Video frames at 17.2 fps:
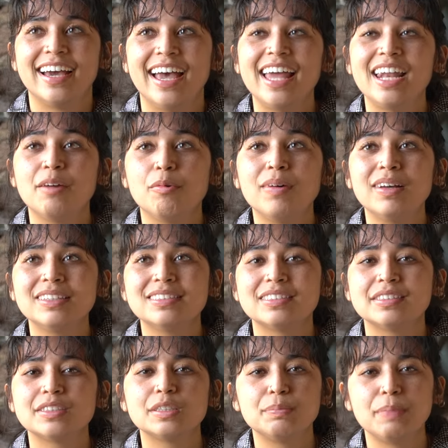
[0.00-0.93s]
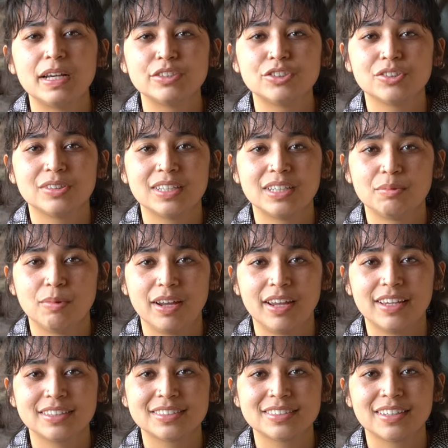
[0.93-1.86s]
And it was special in
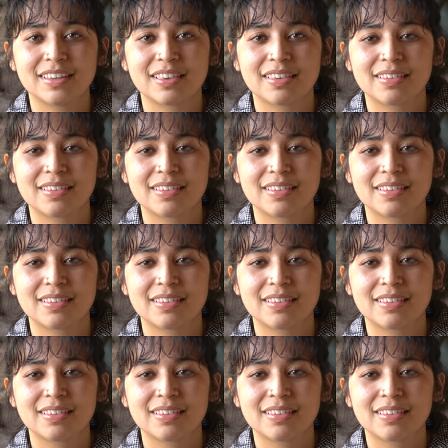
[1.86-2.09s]
ways.